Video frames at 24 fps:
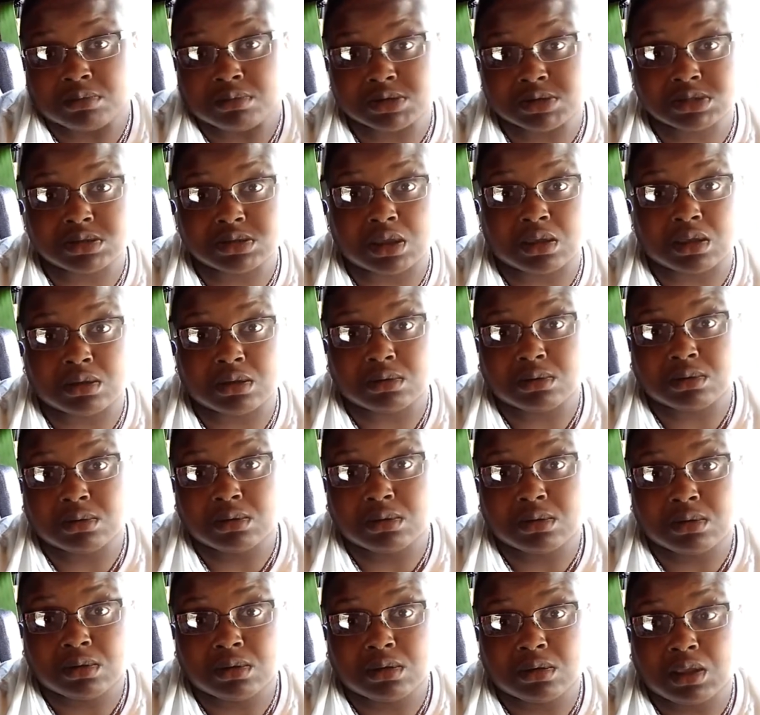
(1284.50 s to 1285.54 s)
I'm just saying,
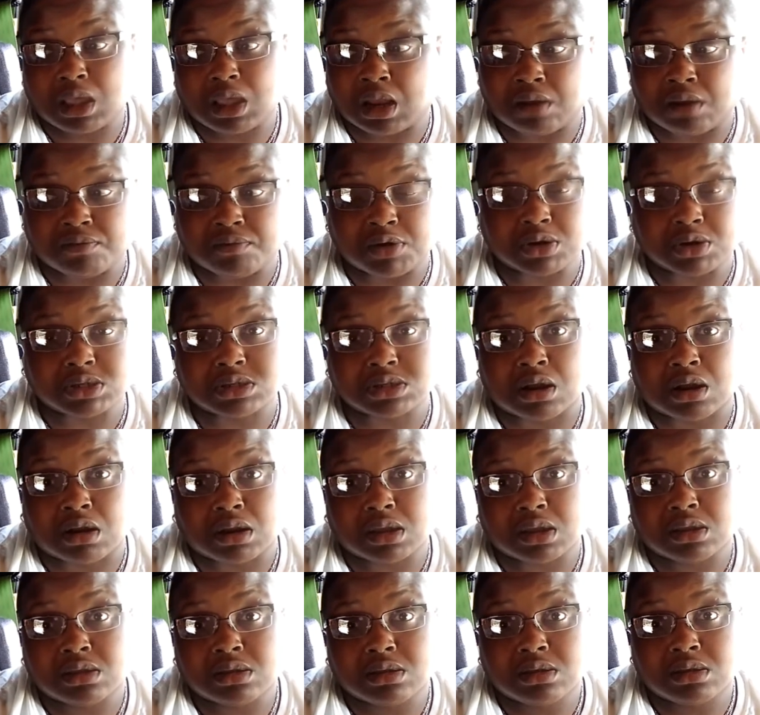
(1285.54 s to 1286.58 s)
and I'm very
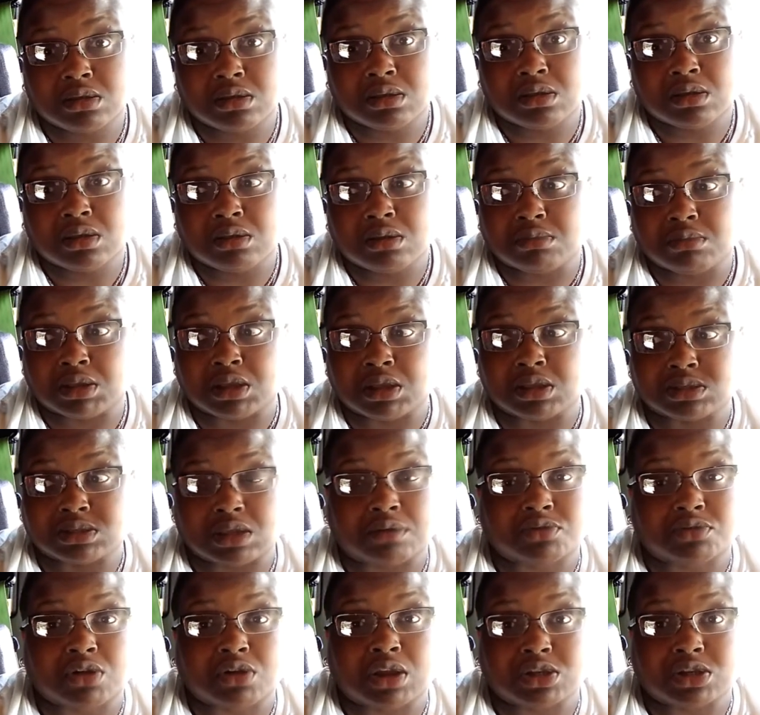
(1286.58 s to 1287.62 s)
sorry because
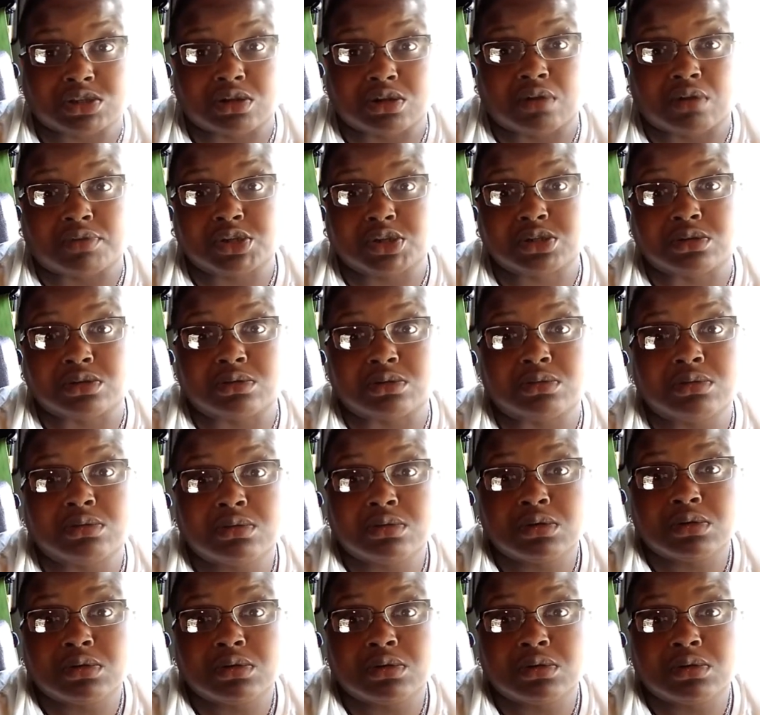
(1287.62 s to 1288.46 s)
I've tried to service you,